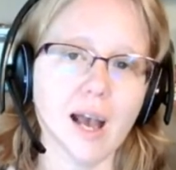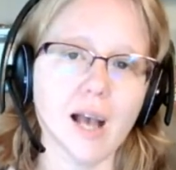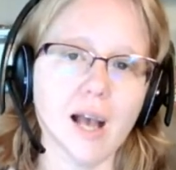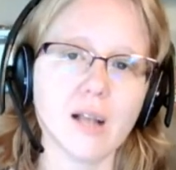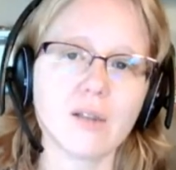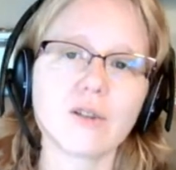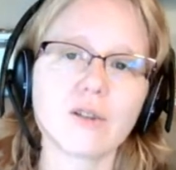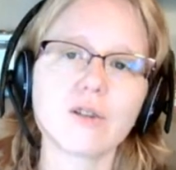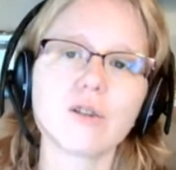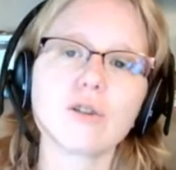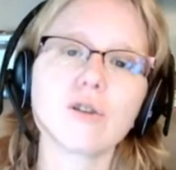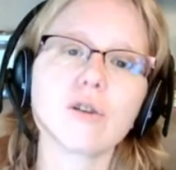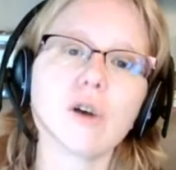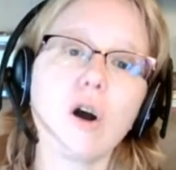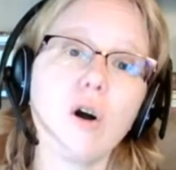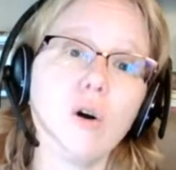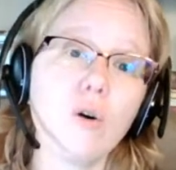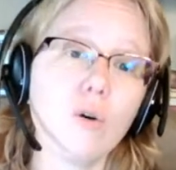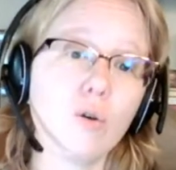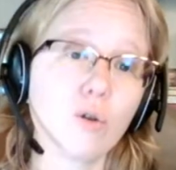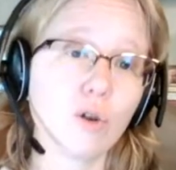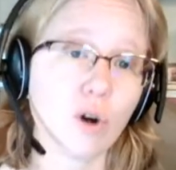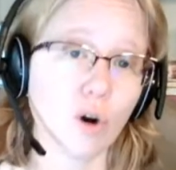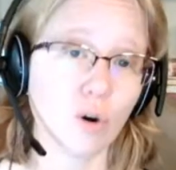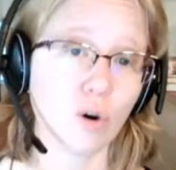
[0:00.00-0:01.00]
and
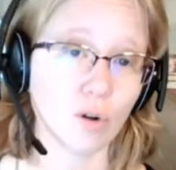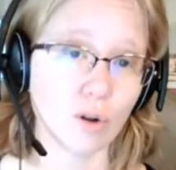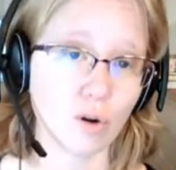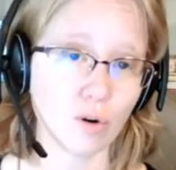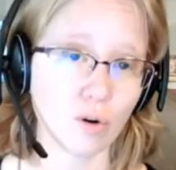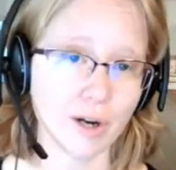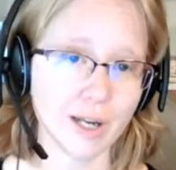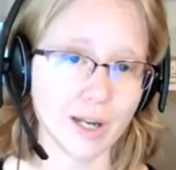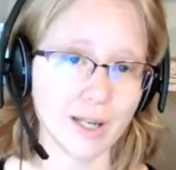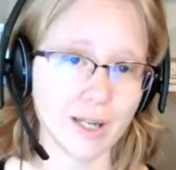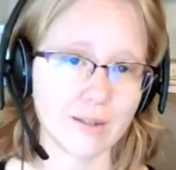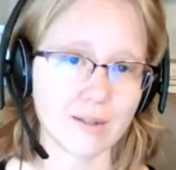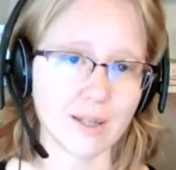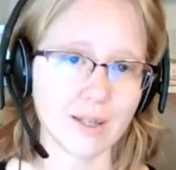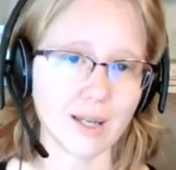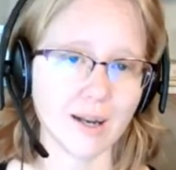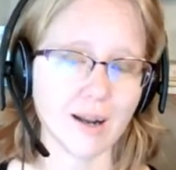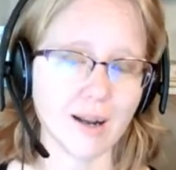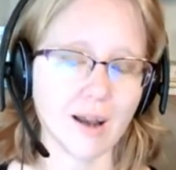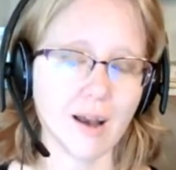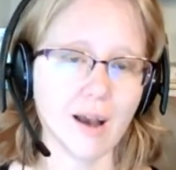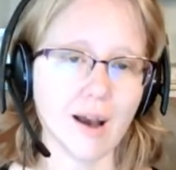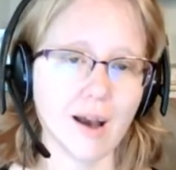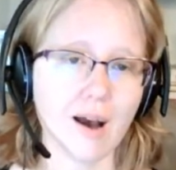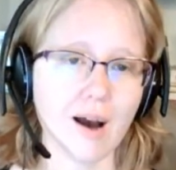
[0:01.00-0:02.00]
so
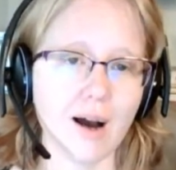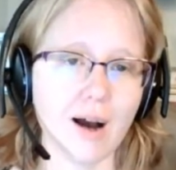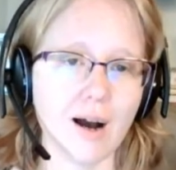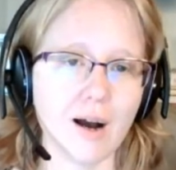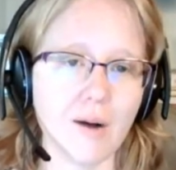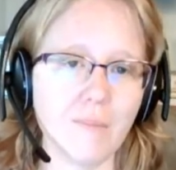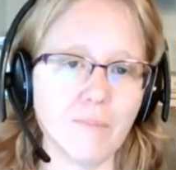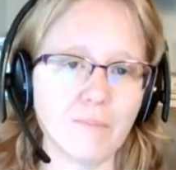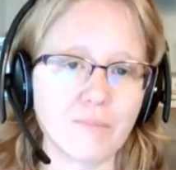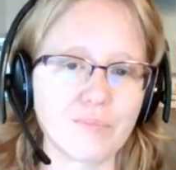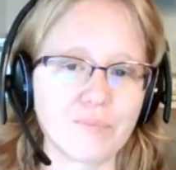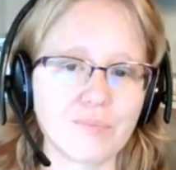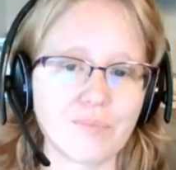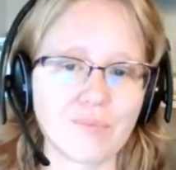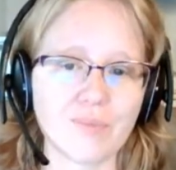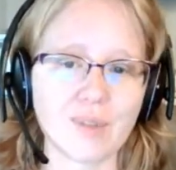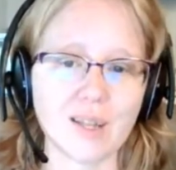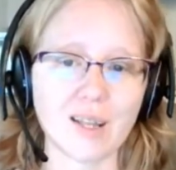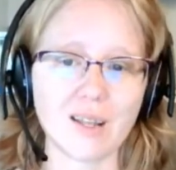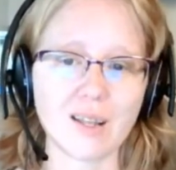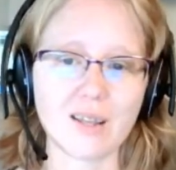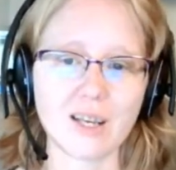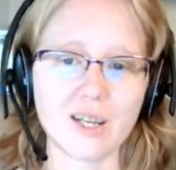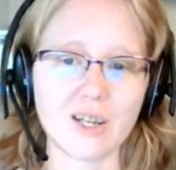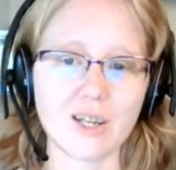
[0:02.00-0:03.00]
goal-oriented
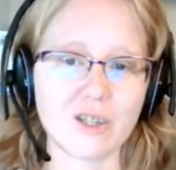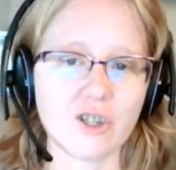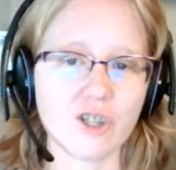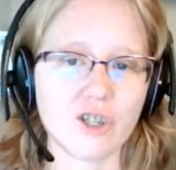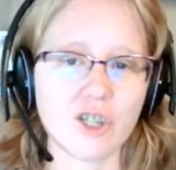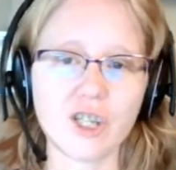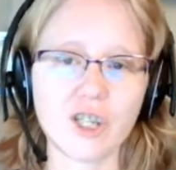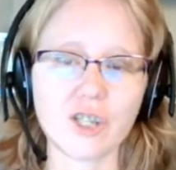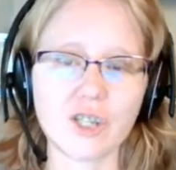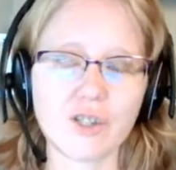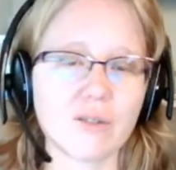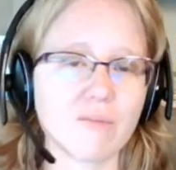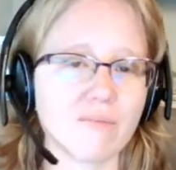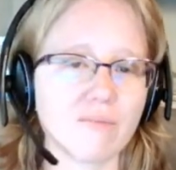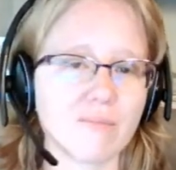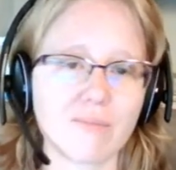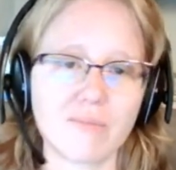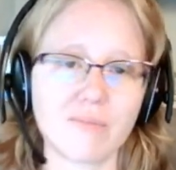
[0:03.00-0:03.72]
that she just